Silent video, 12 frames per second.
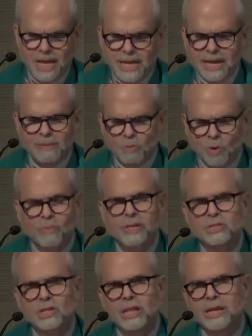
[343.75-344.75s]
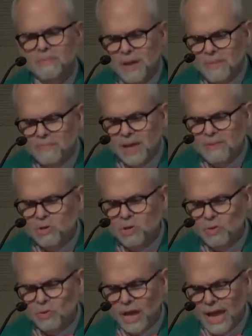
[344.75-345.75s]
Now, more recently, maybe
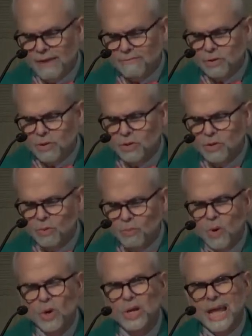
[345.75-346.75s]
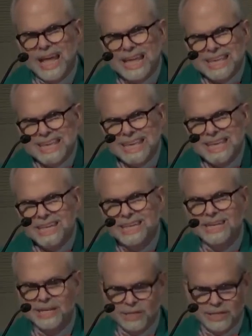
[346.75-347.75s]
you have heard the word
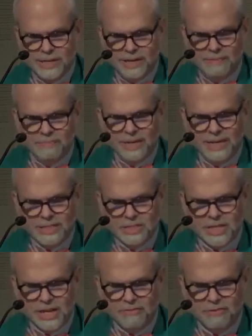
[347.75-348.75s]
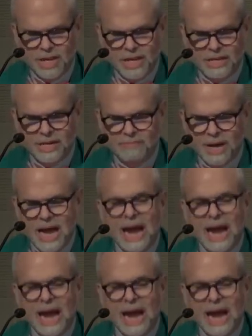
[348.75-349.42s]
kingdom instead of kingdom.